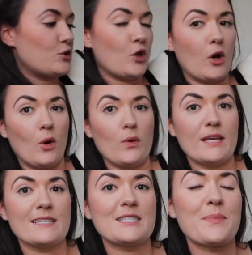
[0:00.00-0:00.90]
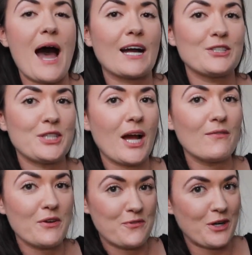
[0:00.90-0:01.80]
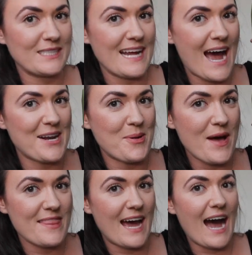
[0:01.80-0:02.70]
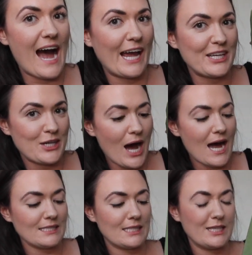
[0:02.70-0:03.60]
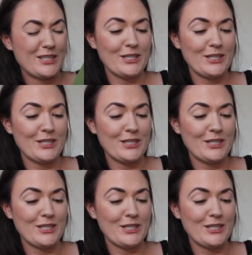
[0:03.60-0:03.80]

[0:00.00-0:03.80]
So this is the packaging of the first item that I got.